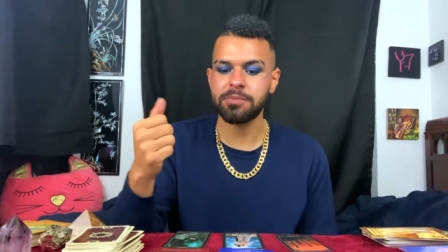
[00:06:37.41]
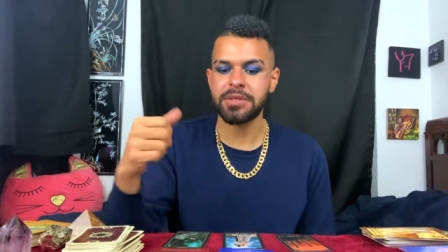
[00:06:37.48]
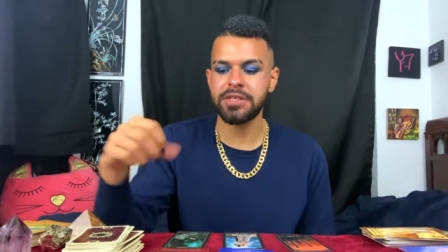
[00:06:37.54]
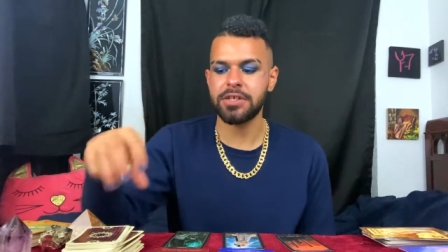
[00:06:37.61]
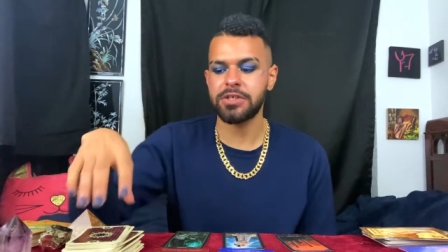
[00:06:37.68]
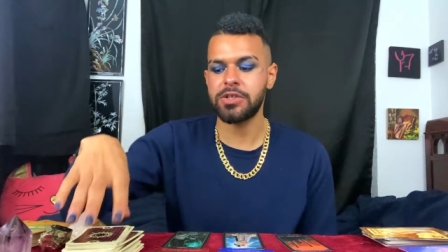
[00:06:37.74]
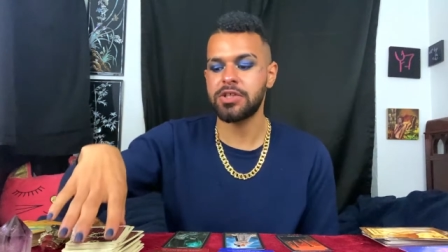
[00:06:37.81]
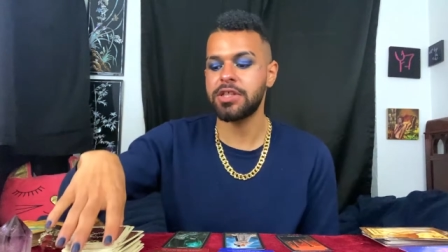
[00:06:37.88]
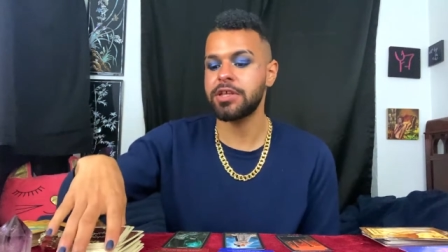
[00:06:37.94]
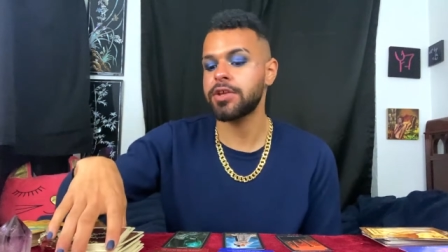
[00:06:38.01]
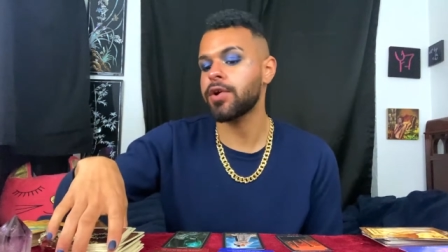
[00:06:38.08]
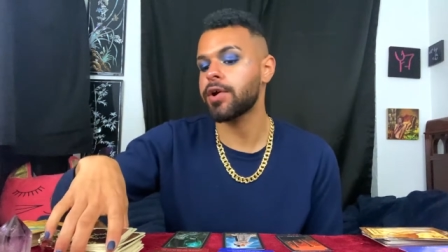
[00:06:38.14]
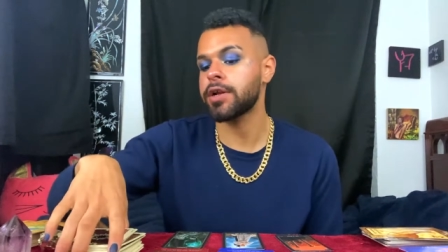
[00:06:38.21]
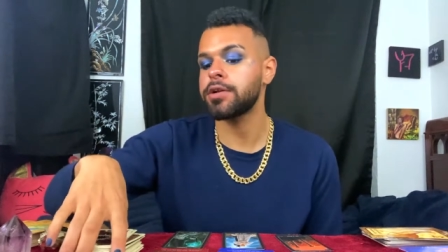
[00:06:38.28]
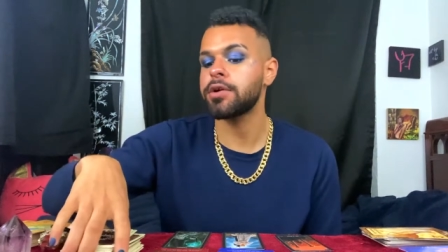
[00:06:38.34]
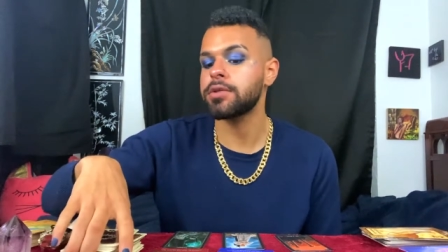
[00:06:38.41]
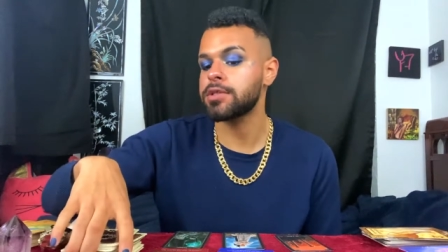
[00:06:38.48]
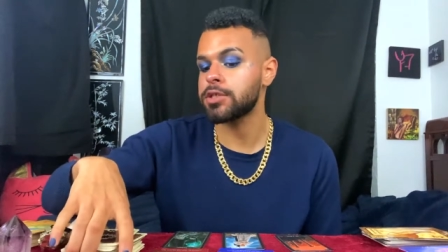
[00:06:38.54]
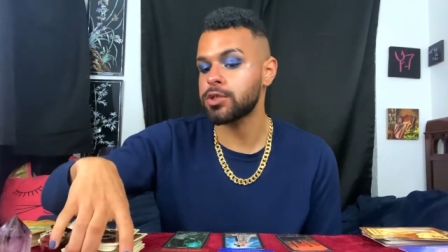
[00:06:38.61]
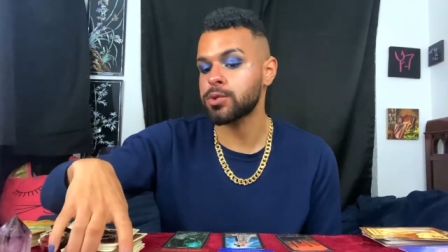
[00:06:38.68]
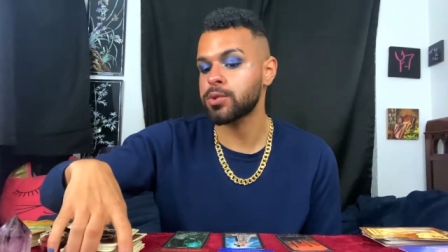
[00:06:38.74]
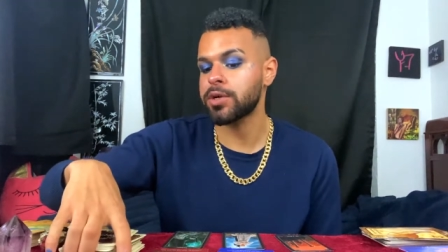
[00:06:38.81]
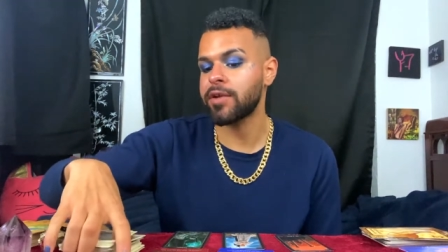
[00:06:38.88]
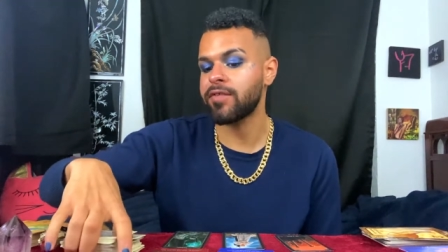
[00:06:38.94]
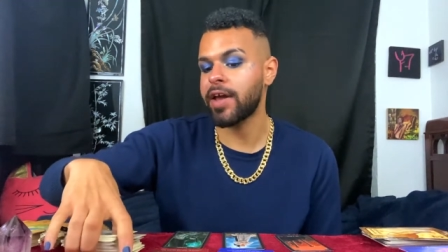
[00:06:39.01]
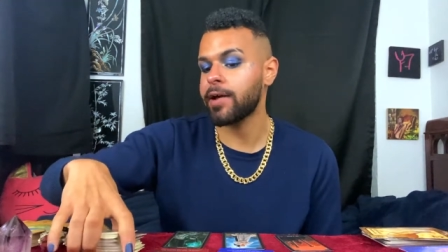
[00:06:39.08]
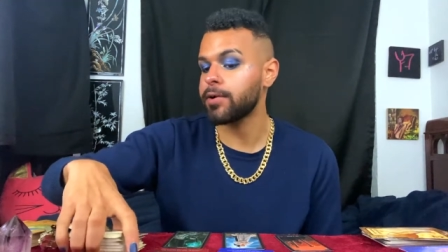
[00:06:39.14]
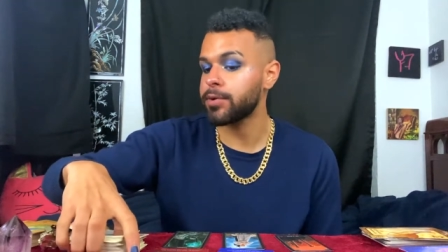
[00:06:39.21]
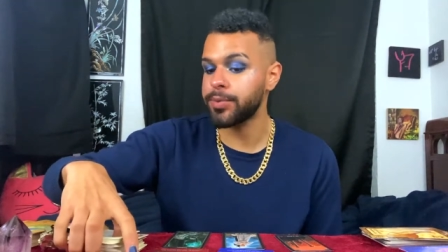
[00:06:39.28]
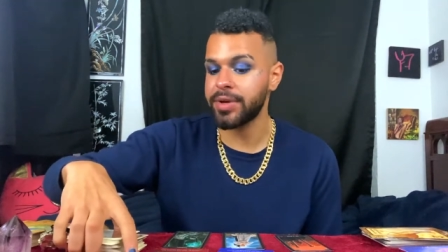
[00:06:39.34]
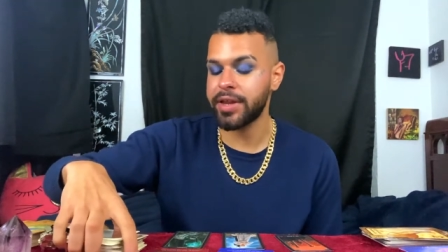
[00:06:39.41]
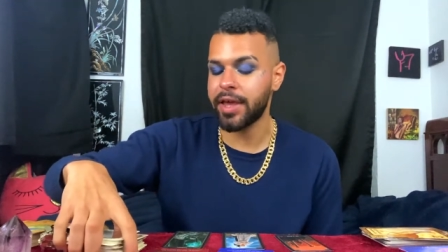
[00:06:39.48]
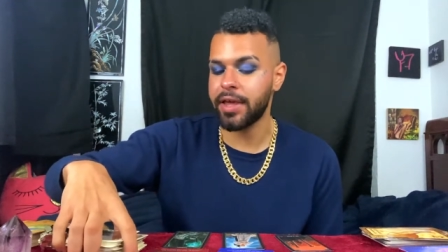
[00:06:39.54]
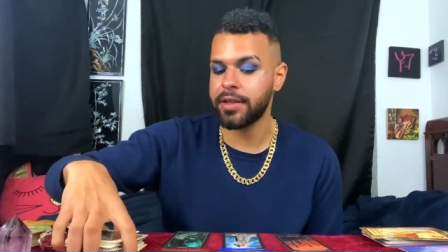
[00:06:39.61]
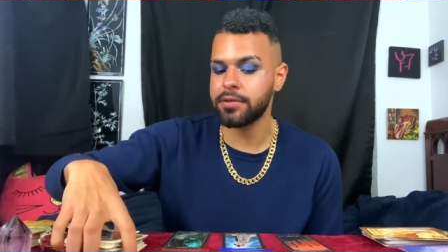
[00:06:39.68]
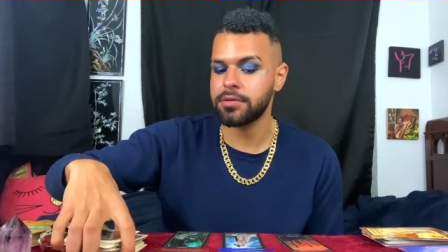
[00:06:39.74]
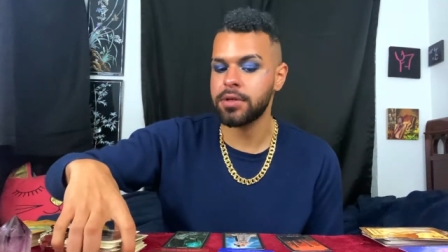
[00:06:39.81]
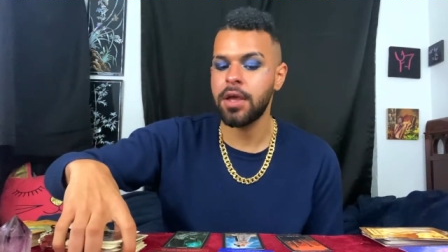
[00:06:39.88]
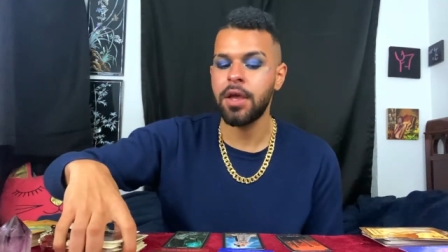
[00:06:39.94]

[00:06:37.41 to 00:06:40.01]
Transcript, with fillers: because you think you already know the story of how it would end.